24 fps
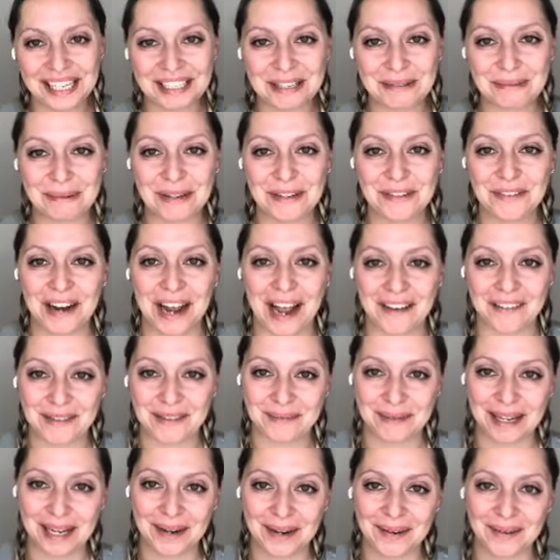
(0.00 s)
Thanks so much for
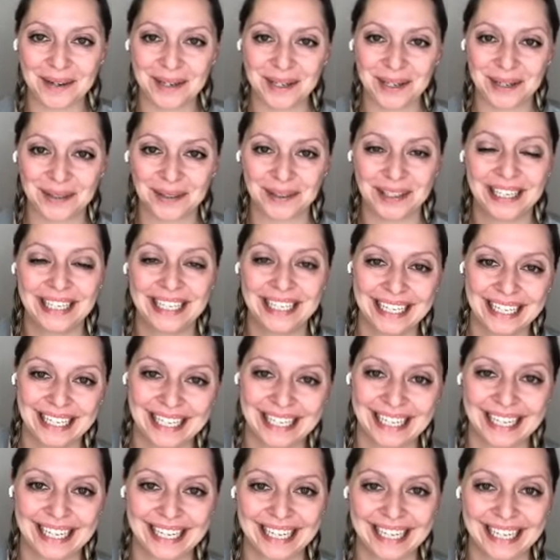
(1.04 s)
having me. How are you?
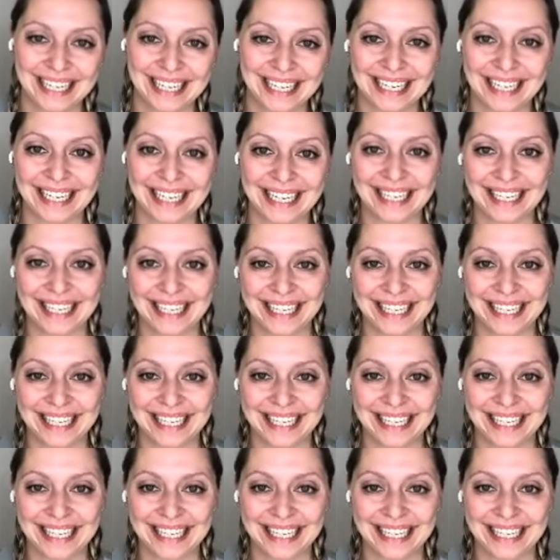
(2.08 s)
I'm good.